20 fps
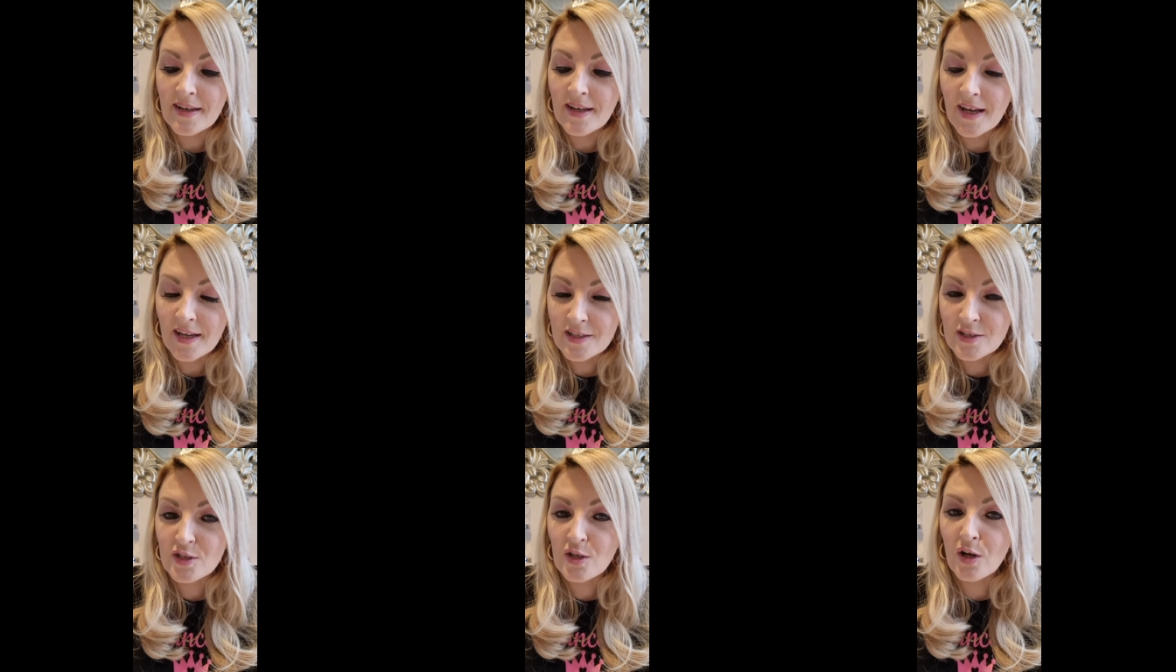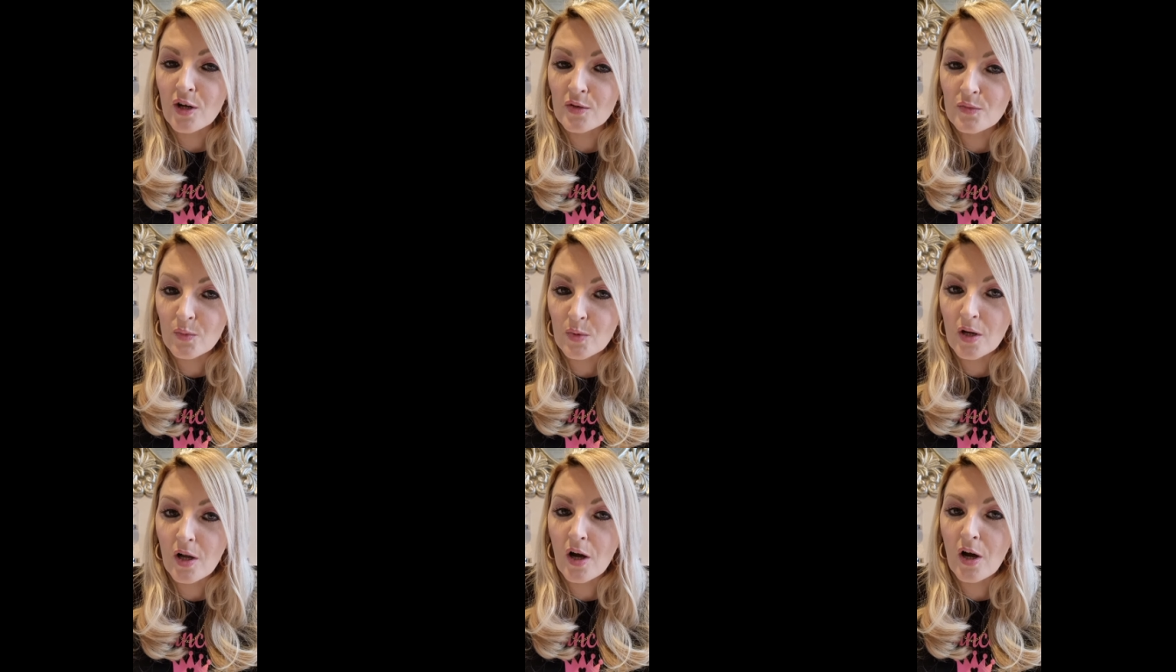And God
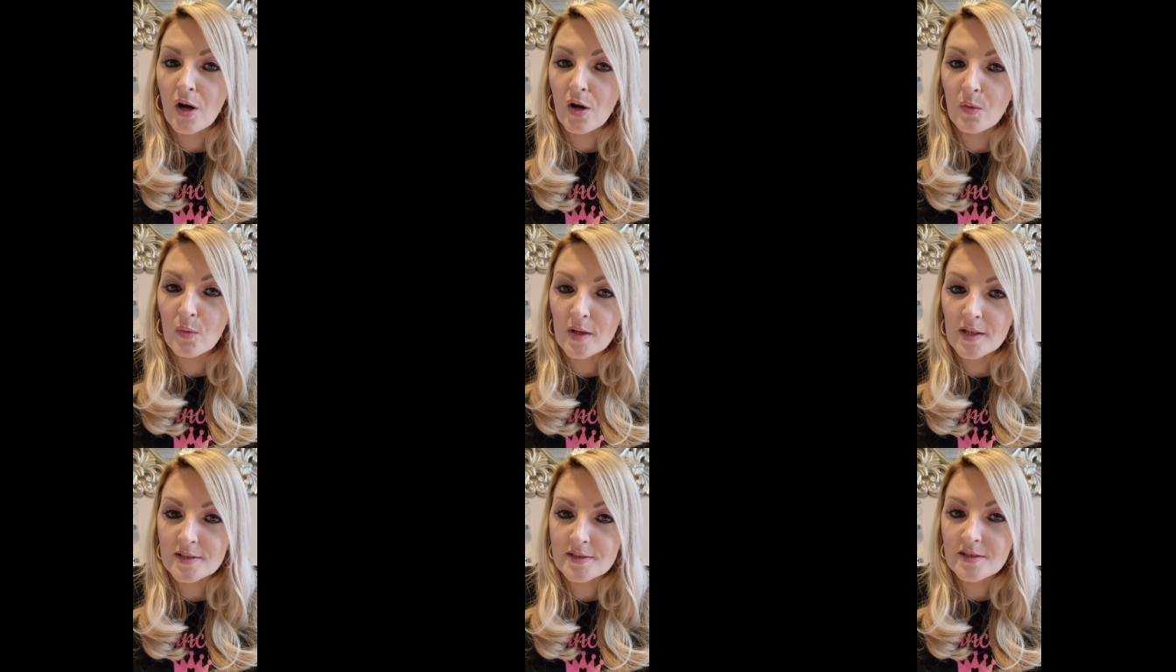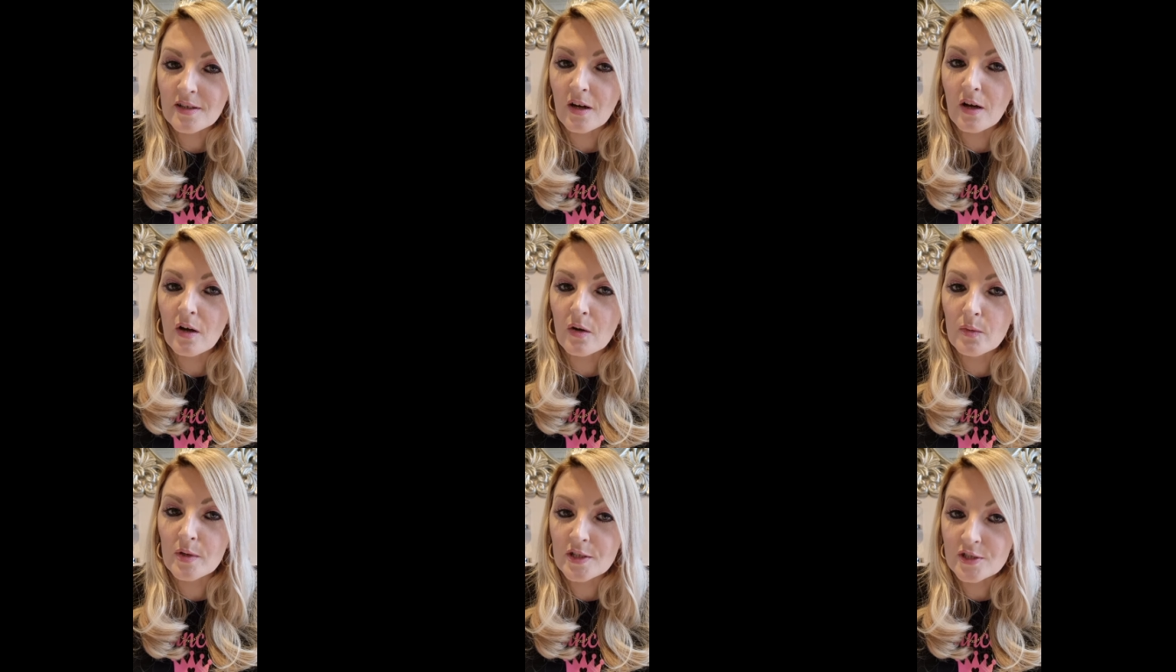will always,
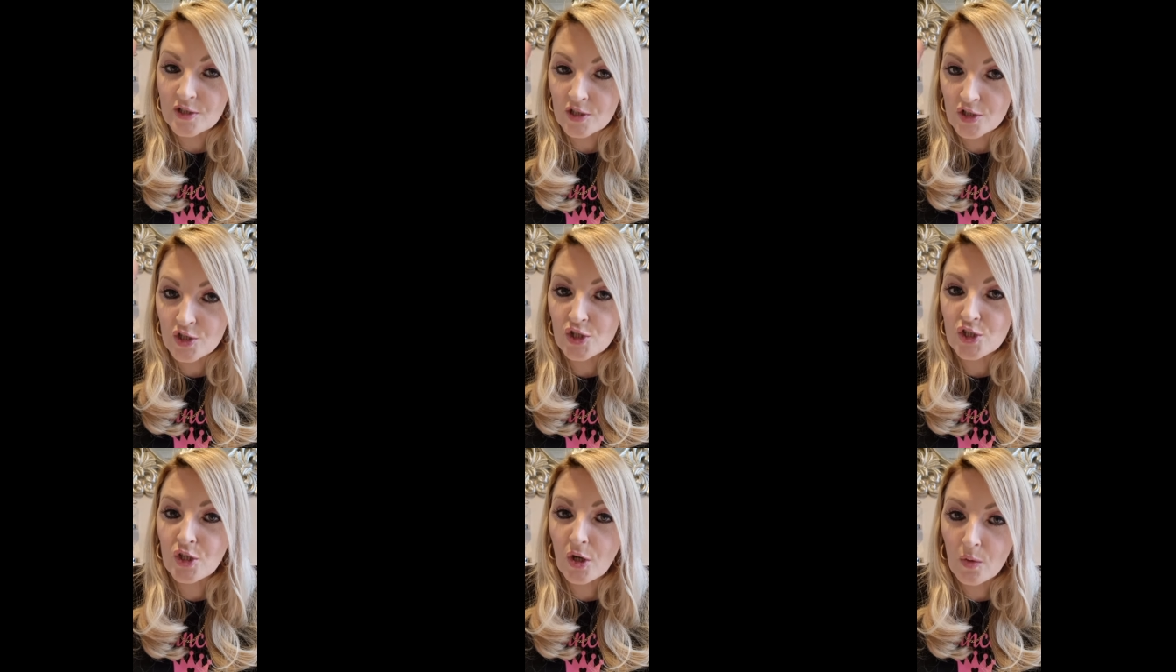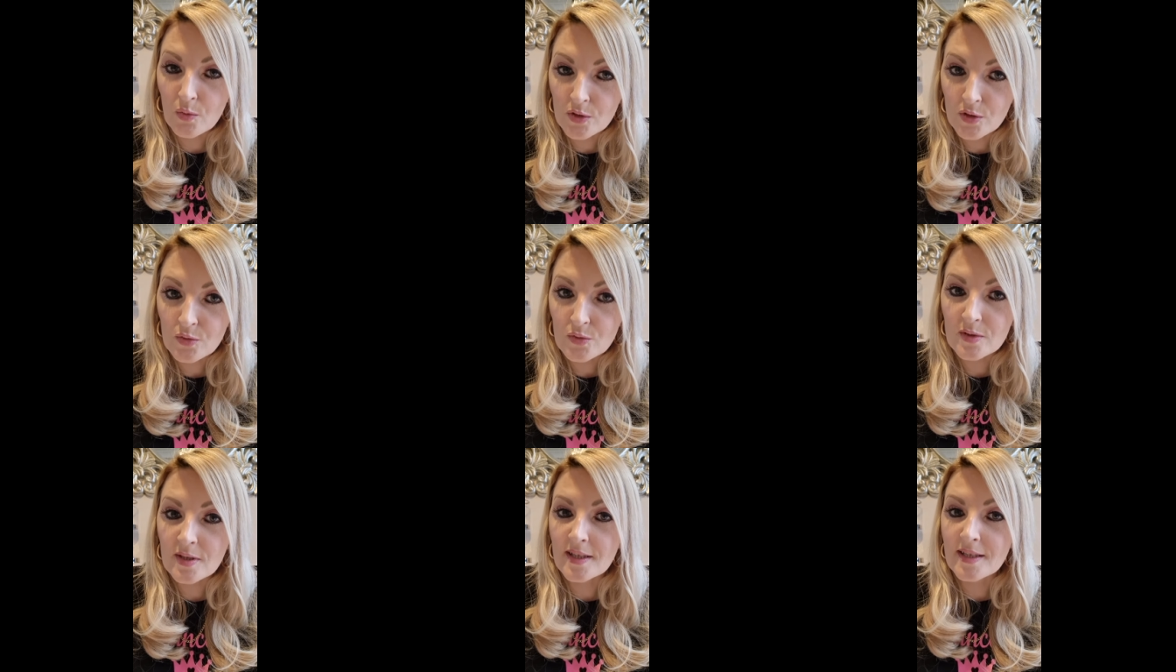always show
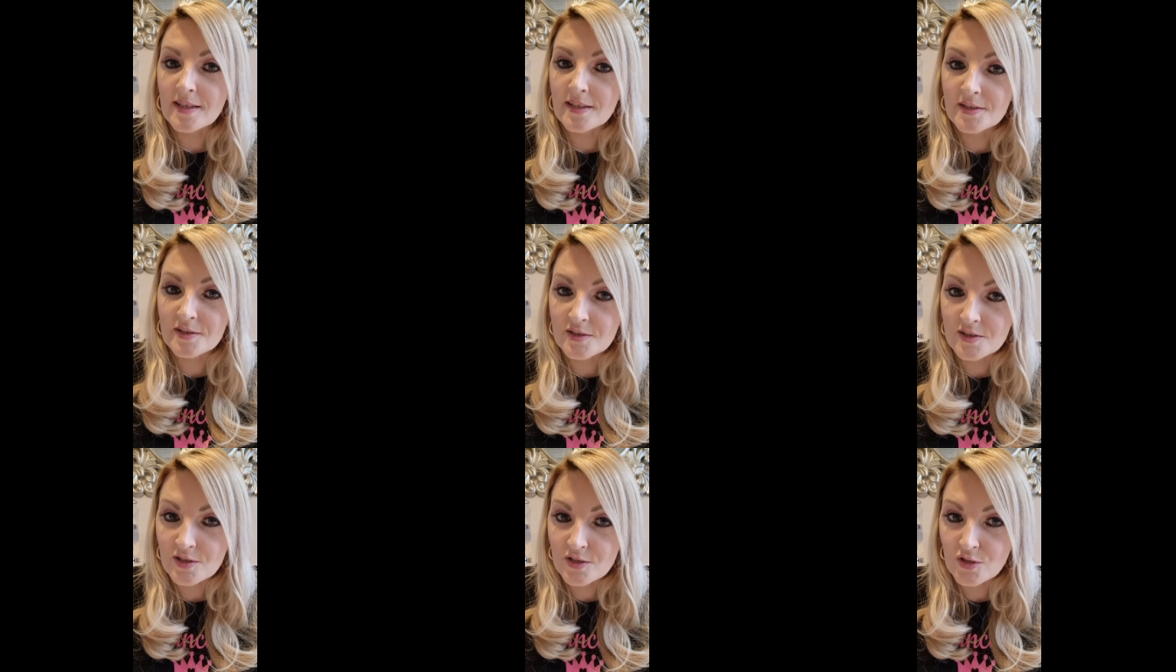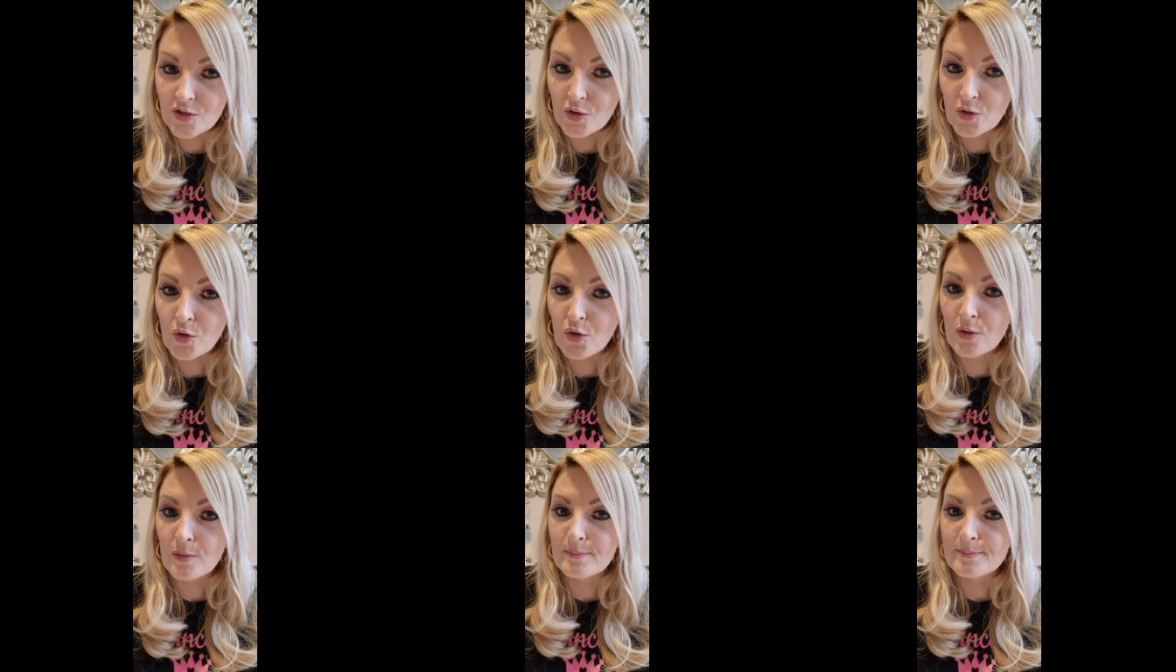you things to
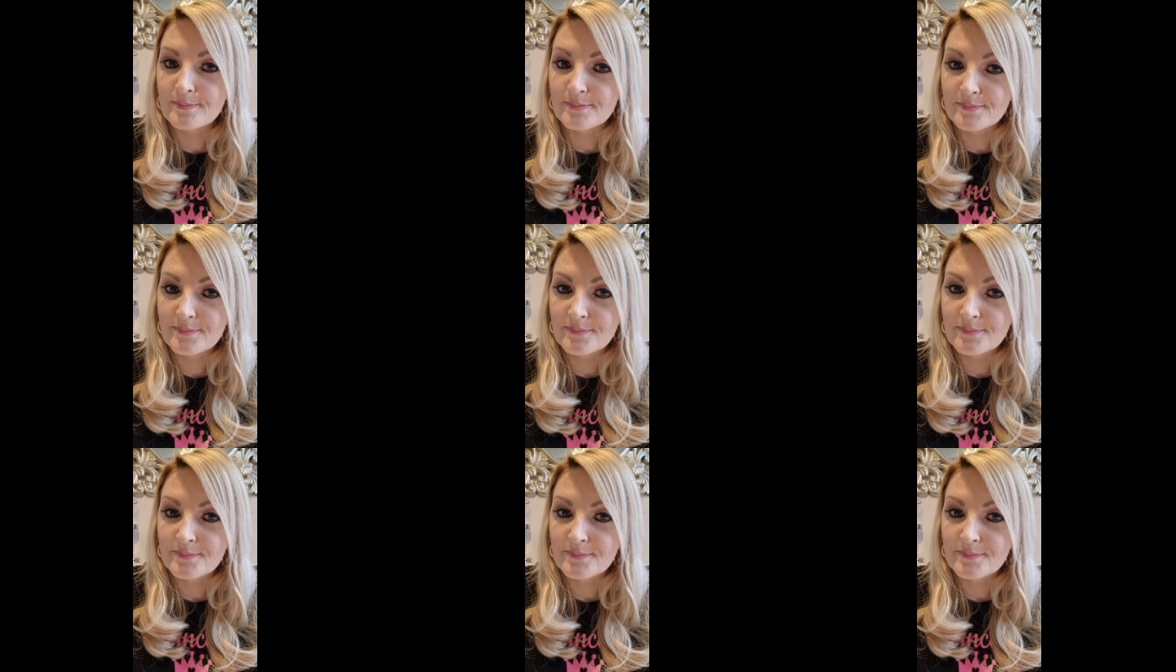come.